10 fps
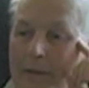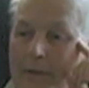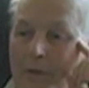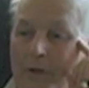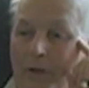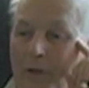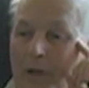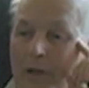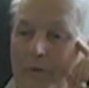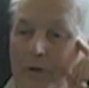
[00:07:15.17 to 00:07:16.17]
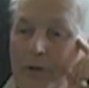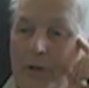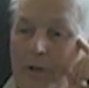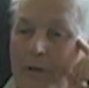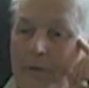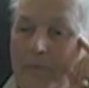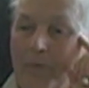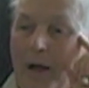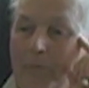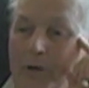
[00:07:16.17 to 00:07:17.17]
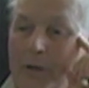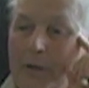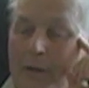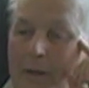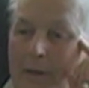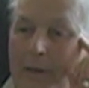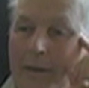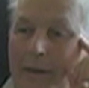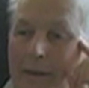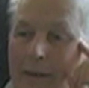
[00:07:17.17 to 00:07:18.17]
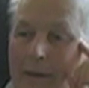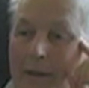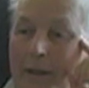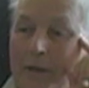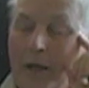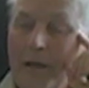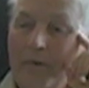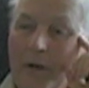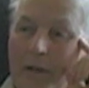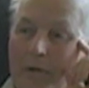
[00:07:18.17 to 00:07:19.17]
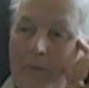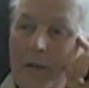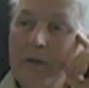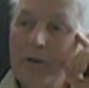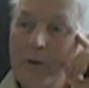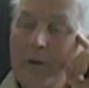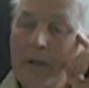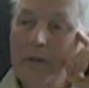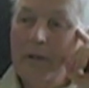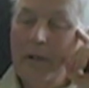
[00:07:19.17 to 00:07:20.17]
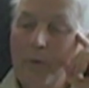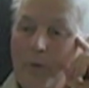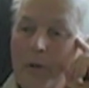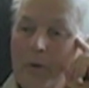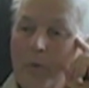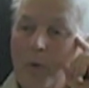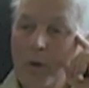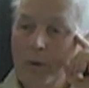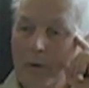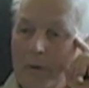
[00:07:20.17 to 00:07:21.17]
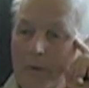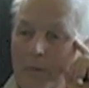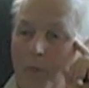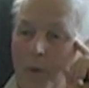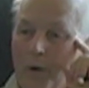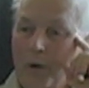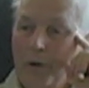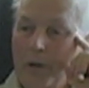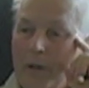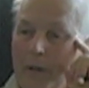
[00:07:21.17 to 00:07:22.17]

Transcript: So it's a thing for sure, object. An exotic vacuum actually is a real world word.